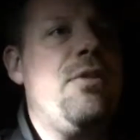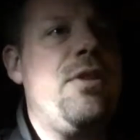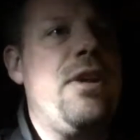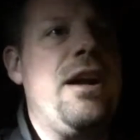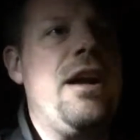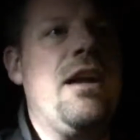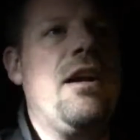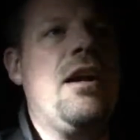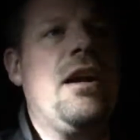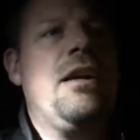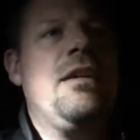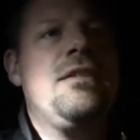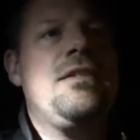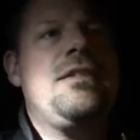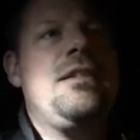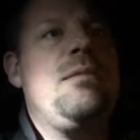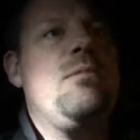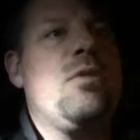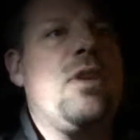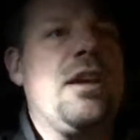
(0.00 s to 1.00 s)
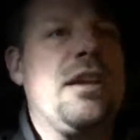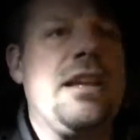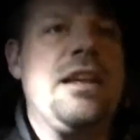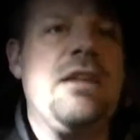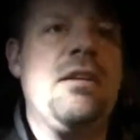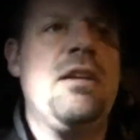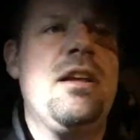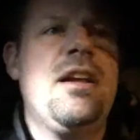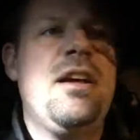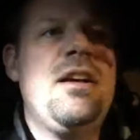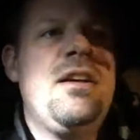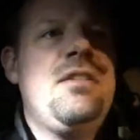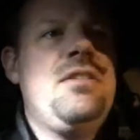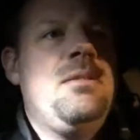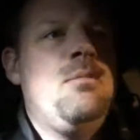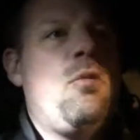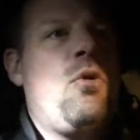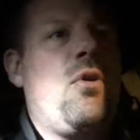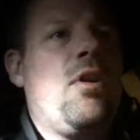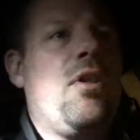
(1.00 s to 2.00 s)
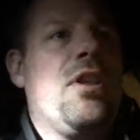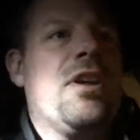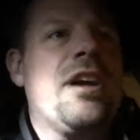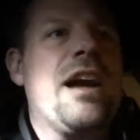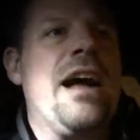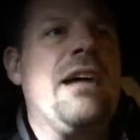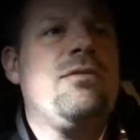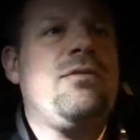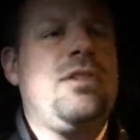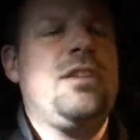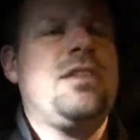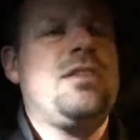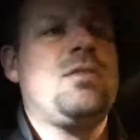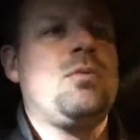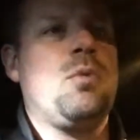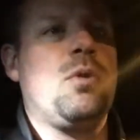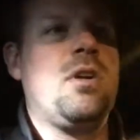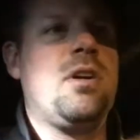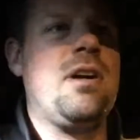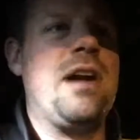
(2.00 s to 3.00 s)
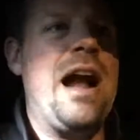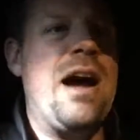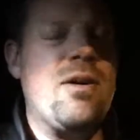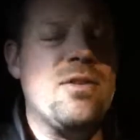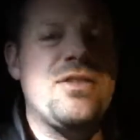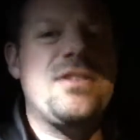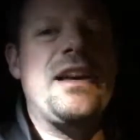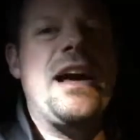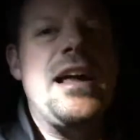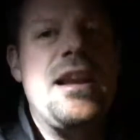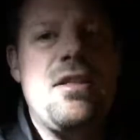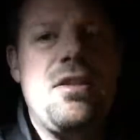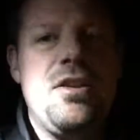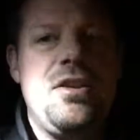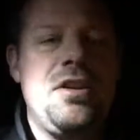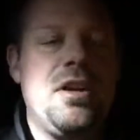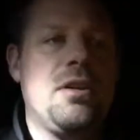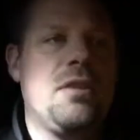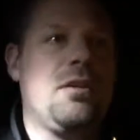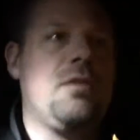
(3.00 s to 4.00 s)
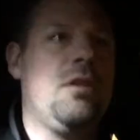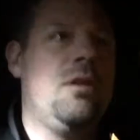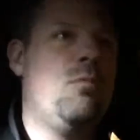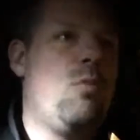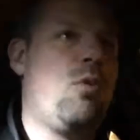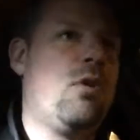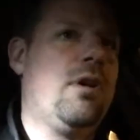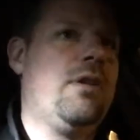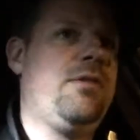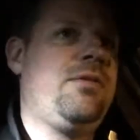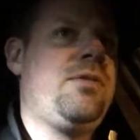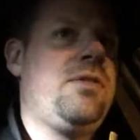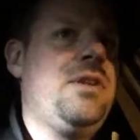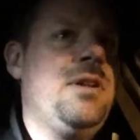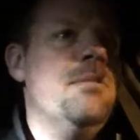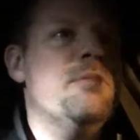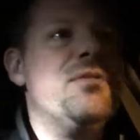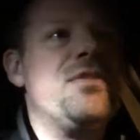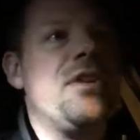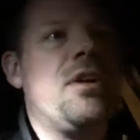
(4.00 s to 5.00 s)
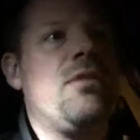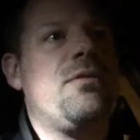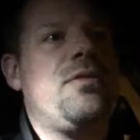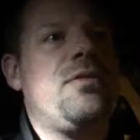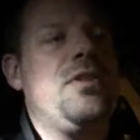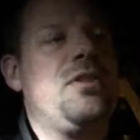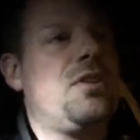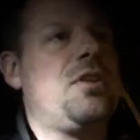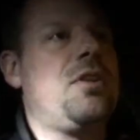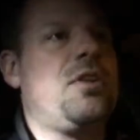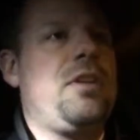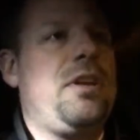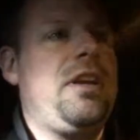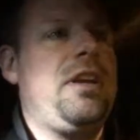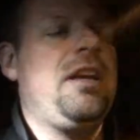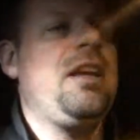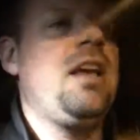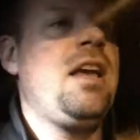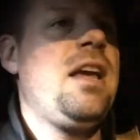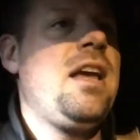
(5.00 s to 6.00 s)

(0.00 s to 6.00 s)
there it seemed like the more the conflicts were outside of the jungle and more of himself internally.